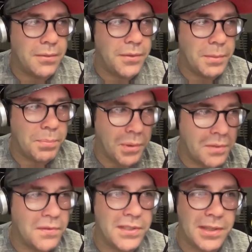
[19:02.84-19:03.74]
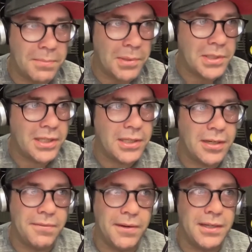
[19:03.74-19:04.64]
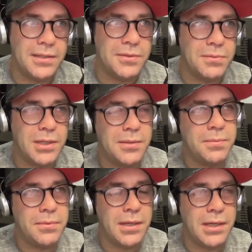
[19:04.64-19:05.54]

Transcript: the proof is in the pudding, I find, as well.